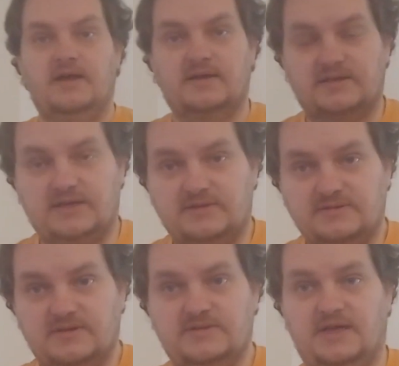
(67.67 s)

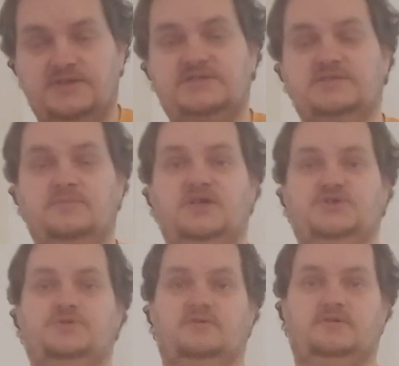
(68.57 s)
again. Now, this is a much
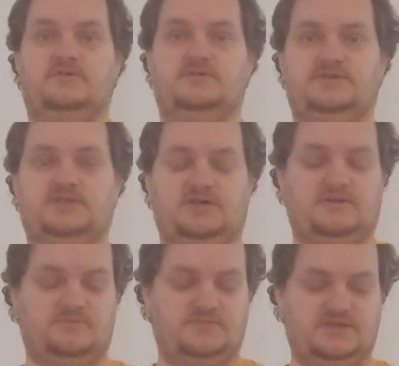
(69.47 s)
shorter
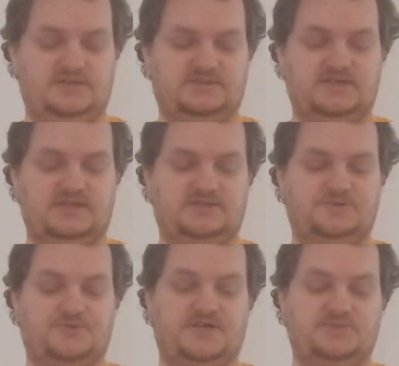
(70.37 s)
psalm, but it's a nice
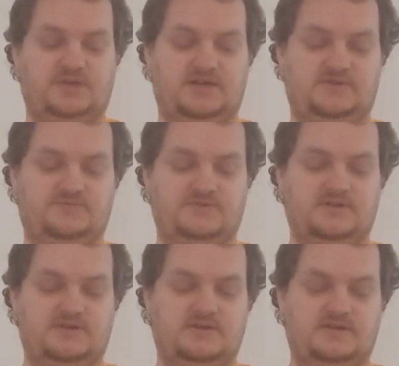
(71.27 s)
little phrase. We have
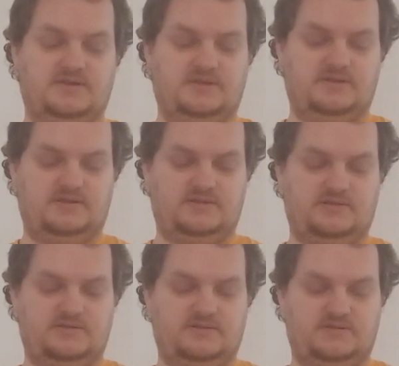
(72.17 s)

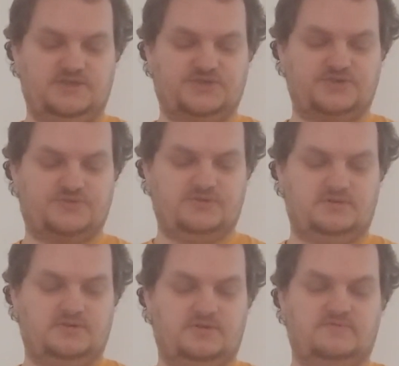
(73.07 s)
his
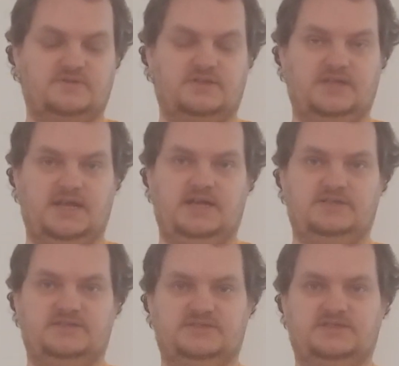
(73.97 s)
control over the
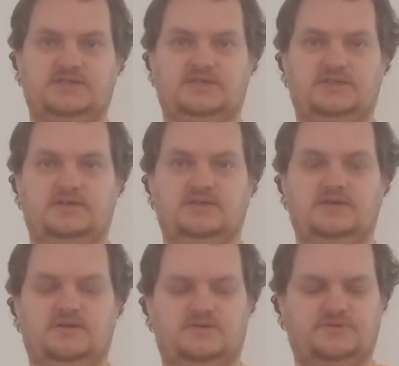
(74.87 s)
land and sea
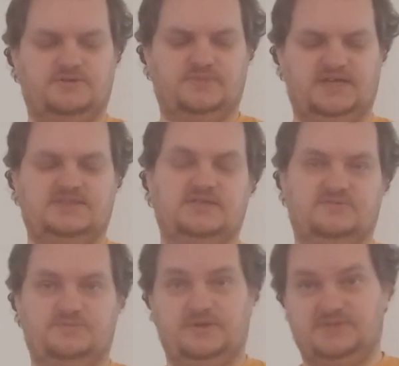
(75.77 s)
to the blessing
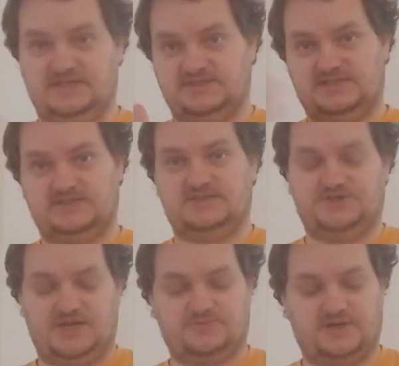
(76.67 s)
of the people, as it says in the
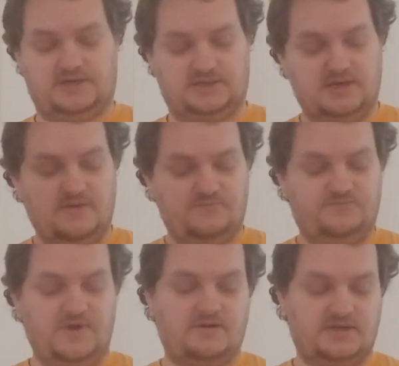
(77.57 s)
chapter heading.
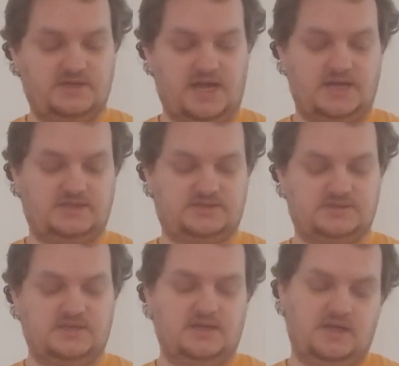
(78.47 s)
Very nice.